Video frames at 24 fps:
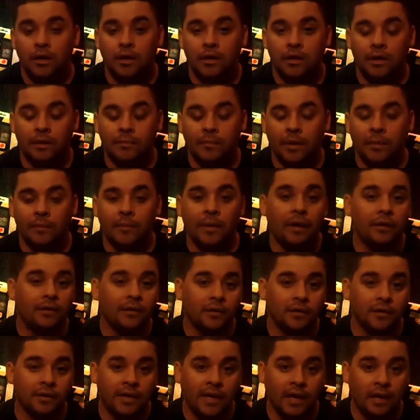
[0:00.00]
I'm
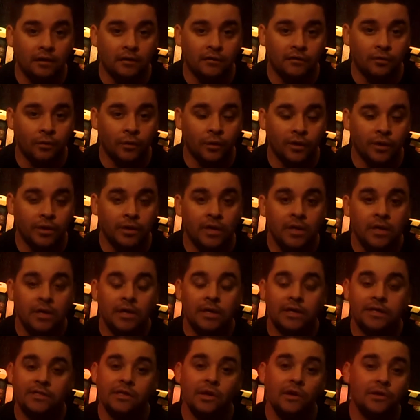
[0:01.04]
out here in California.
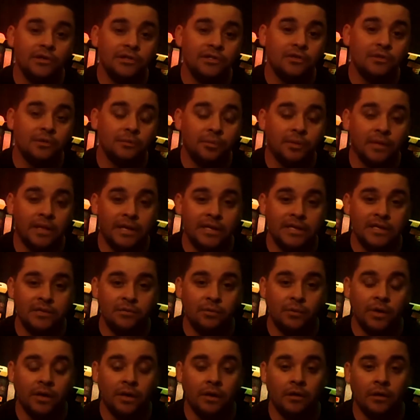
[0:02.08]
It's also the
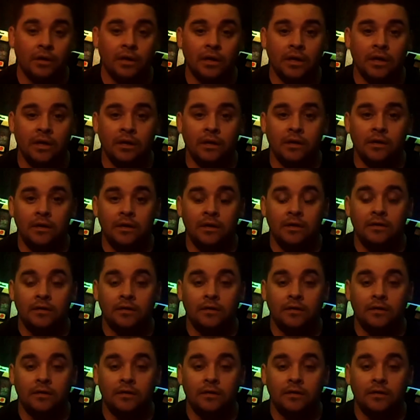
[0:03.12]
place where